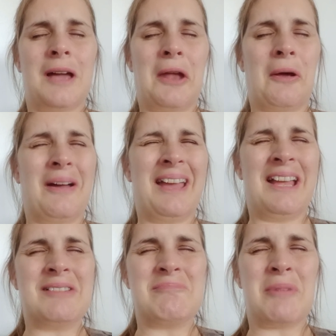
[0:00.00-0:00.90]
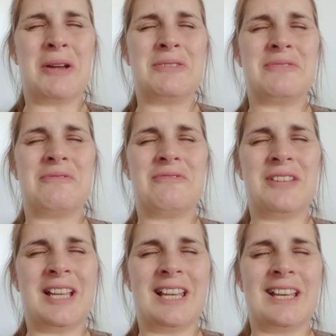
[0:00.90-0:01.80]
and our inmost
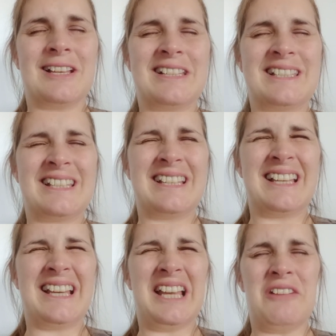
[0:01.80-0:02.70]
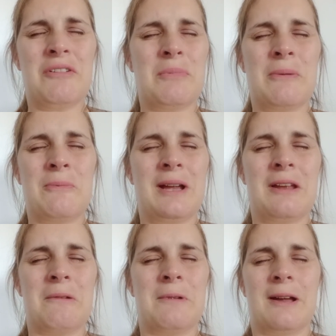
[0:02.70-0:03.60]
feelings, even when we
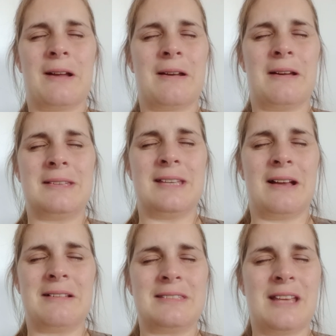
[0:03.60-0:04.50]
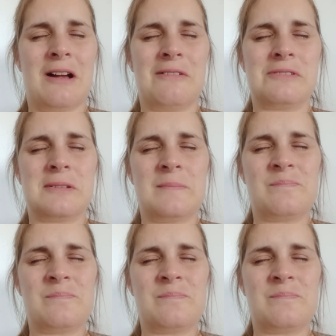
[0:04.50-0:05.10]
don't recognize it ourselves.